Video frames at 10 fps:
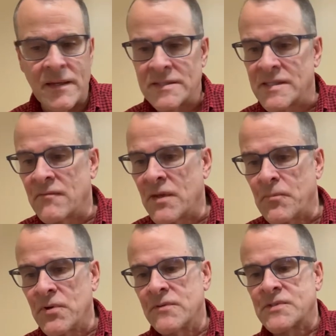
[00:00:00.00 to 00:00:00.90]
70
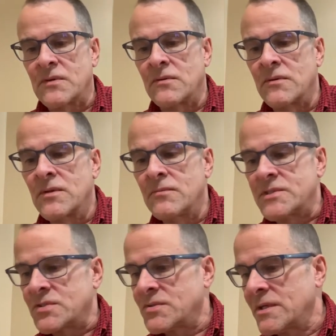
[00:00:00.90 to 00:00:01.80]
proof, so a little bit
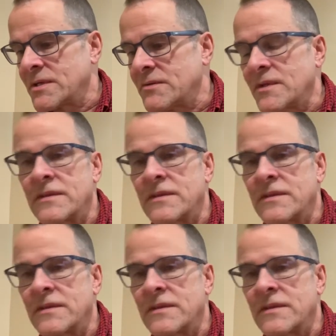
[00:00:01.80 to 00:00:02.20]
stronger than